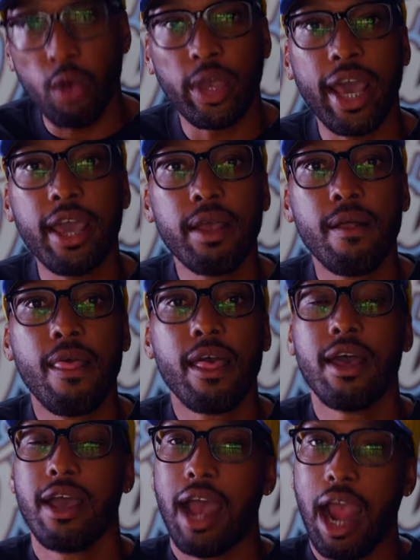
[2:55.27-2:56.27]
okay?
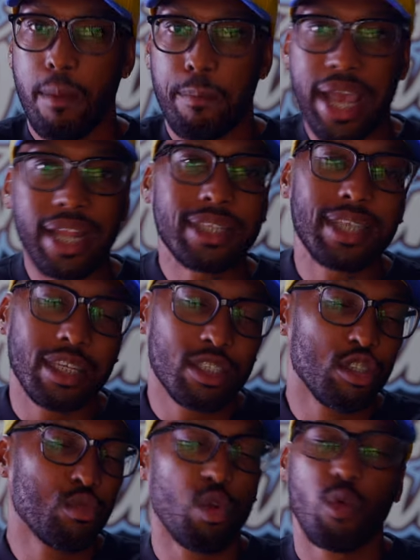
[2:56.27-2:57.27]
Our beta
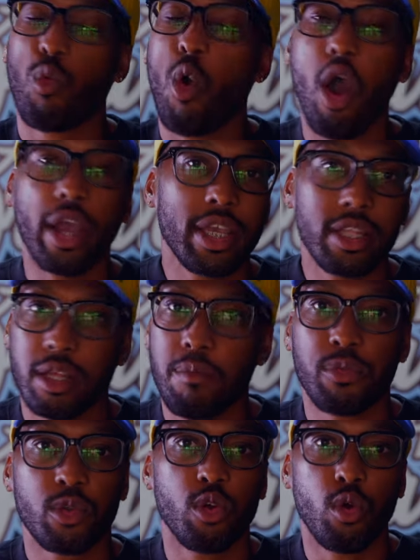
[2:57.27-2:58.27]
testers, we're walking
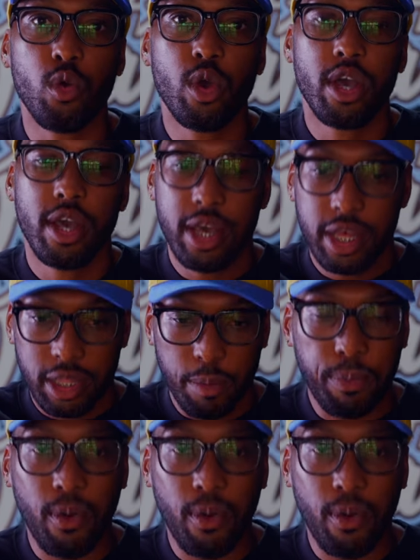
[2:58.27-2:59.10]
them through the